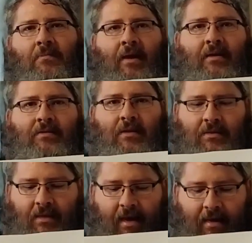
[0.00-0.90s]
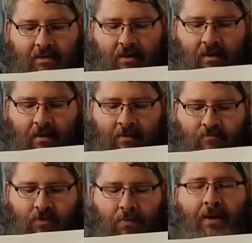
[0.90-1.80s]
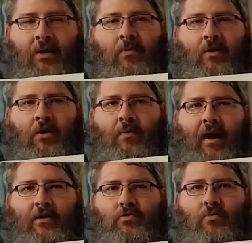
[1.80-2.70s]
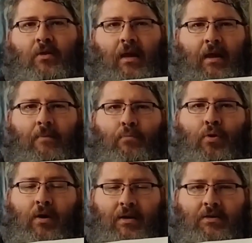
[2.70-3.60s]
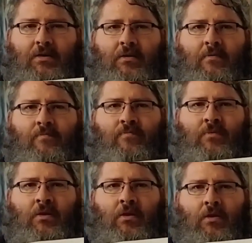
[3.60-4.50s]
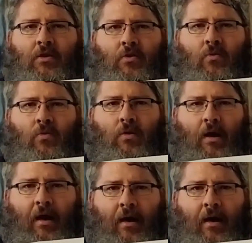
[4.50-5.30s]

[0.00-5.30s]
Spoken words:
means is that depending where you actually put your